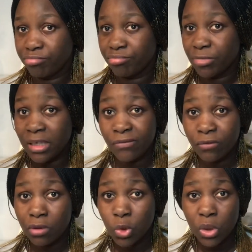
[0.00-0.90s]
And if you
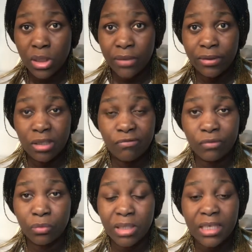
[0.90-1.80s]
don't want, I will leave
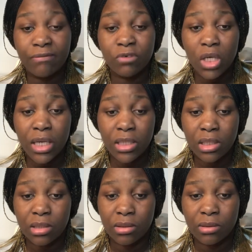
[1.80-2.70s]
you, but I've tried.
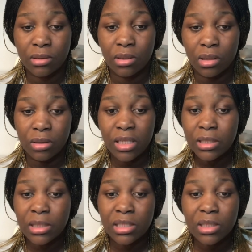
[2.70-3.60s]
That
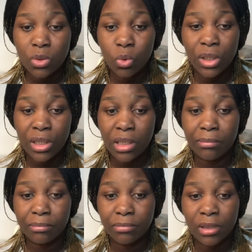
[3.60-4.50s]
is just who I
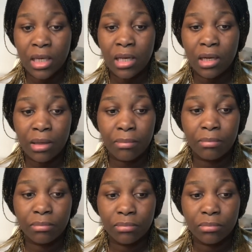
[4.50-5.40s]
am.
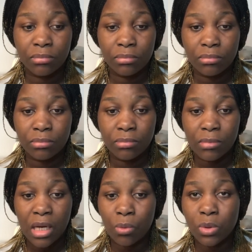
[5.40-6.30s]

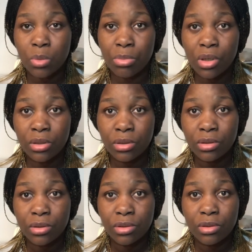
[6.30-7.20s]
I was
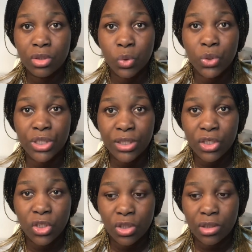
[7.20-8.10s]
born to
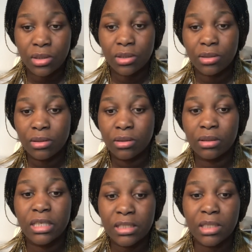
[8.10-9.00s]
teach.
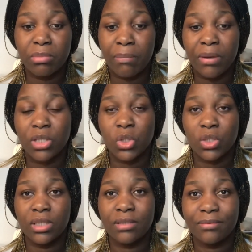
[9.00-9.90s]
That is my
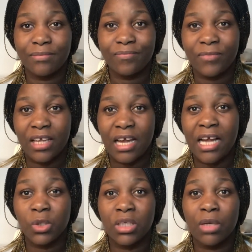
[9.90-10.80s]
passion.
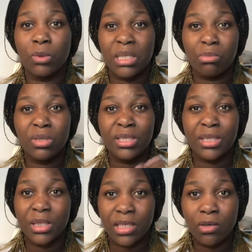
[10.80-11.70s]
Actually, I was a born
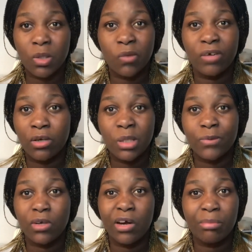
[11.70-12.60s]
teacher. I don't
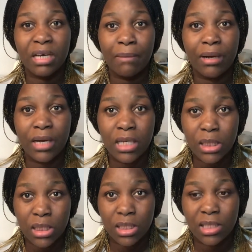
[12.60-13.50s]
even know how I became a nurse.